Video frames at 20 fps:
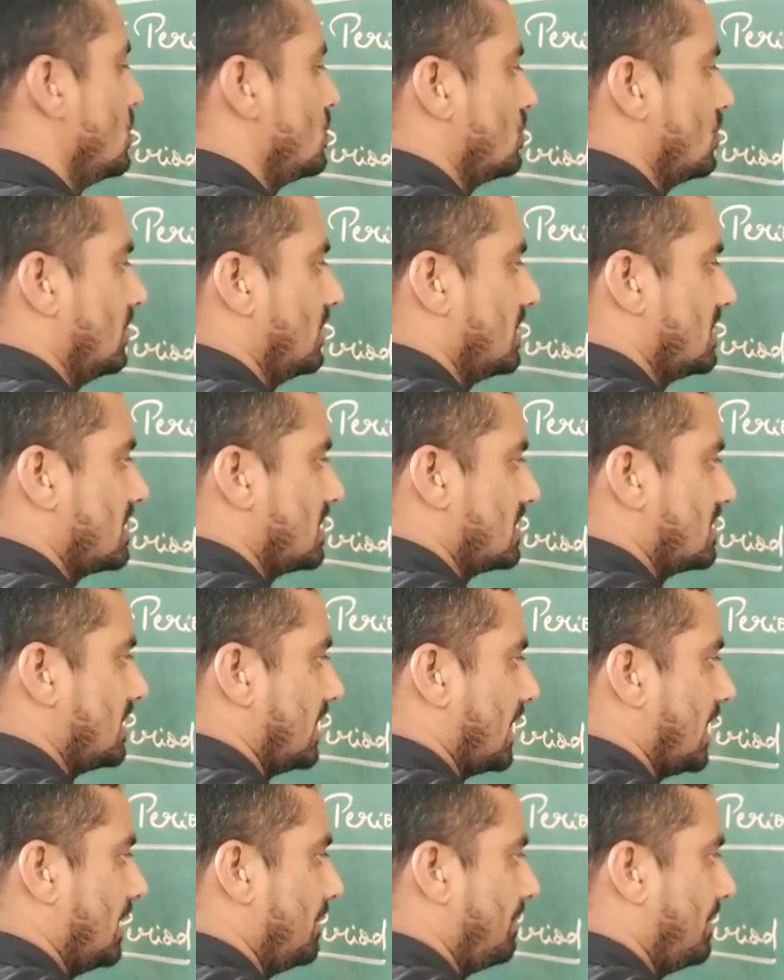So this
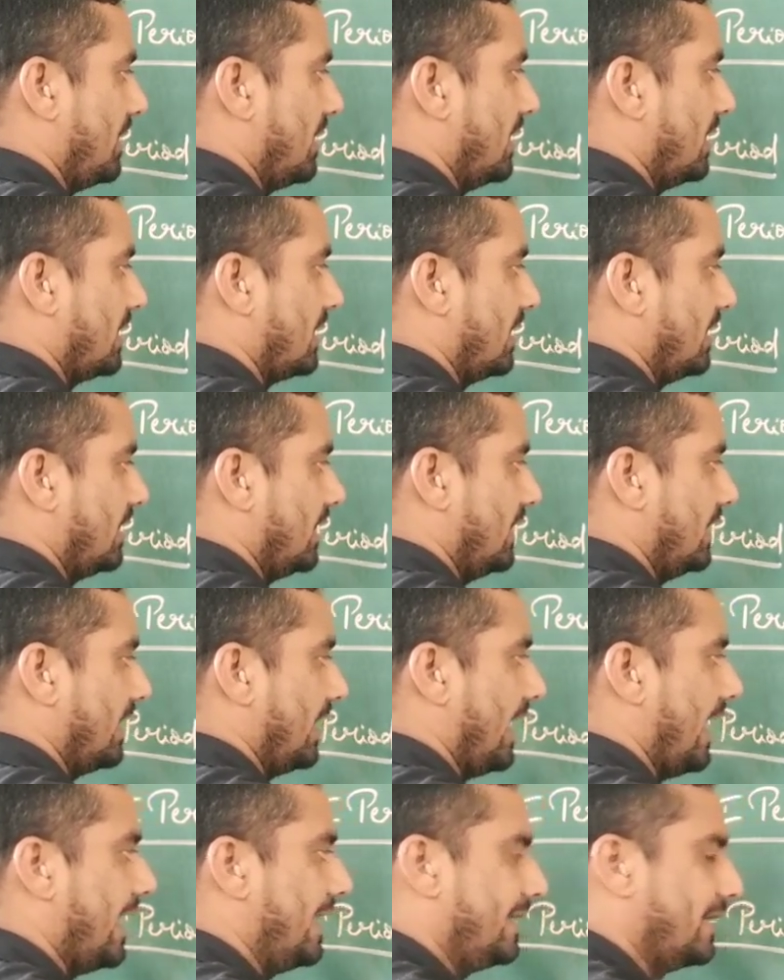second period containing
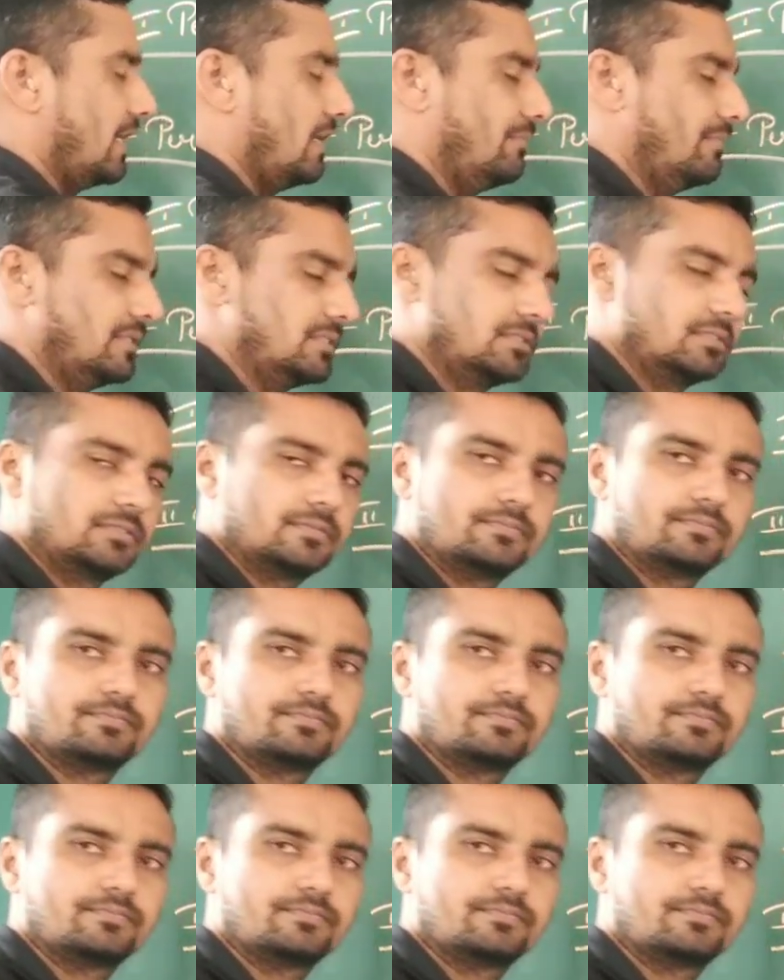8 elements.